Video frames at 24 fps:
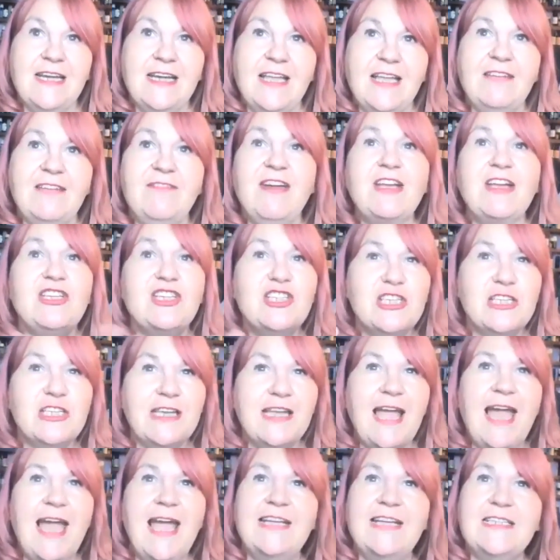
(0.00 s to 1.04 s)
And
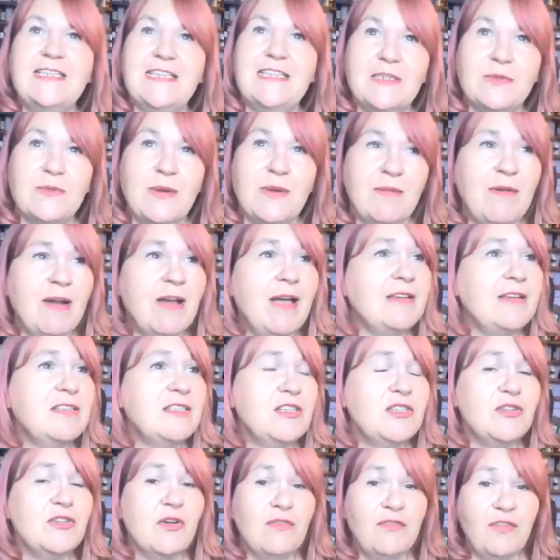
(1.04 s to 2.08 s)
eventually Hades went, well, this
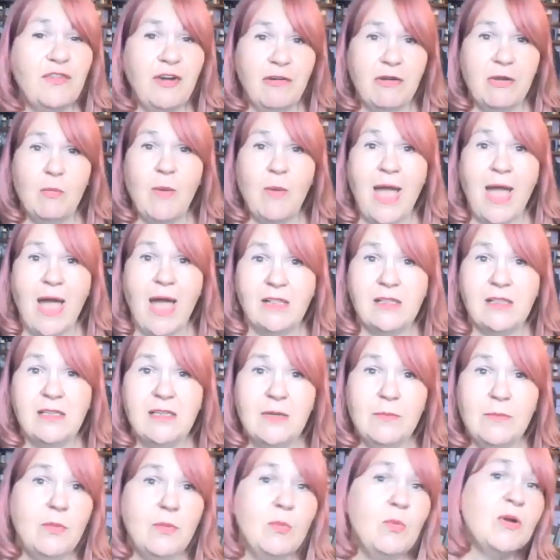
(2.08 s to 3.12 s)
is all very well,
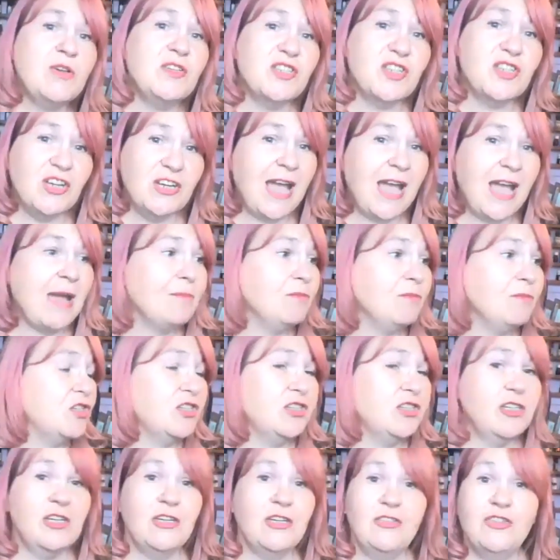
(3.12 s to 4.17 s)
but what's going to happen
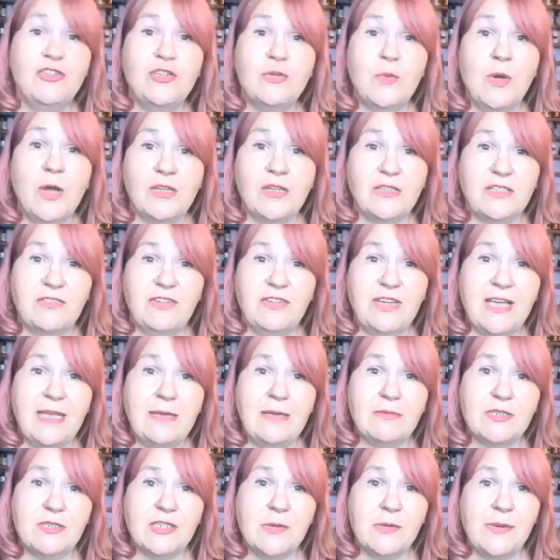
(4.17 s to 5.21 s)
to the underworld if he
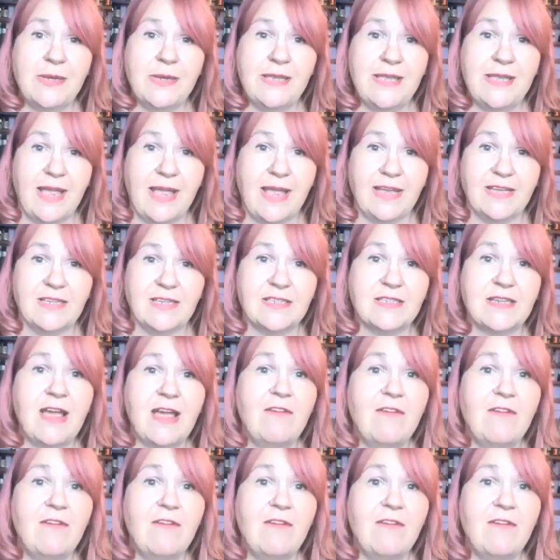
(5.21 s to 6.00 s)
keeps doing this?